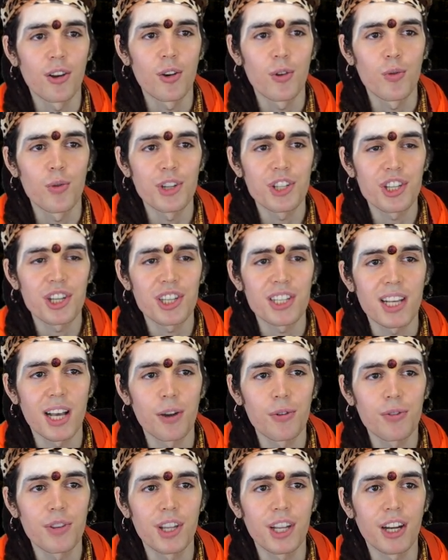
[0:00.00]
which is
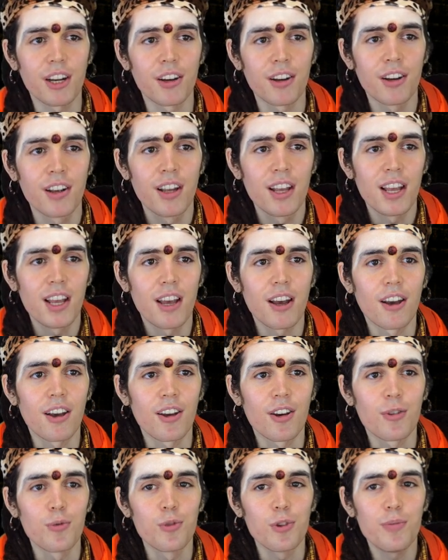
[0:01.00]
out there
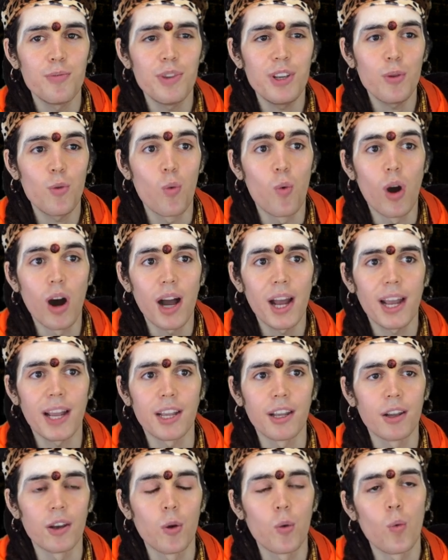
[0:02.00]
would be why?